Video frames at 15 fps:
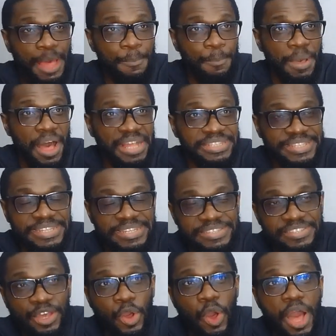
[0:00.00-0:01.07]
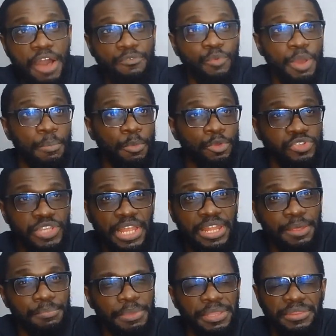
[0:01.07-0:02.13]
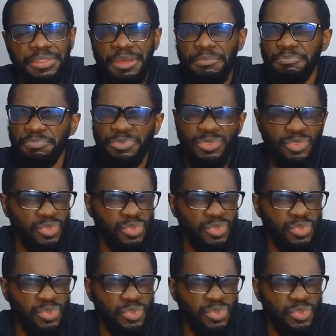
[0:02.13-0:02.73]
in that part in the second half when Mo Salah made that.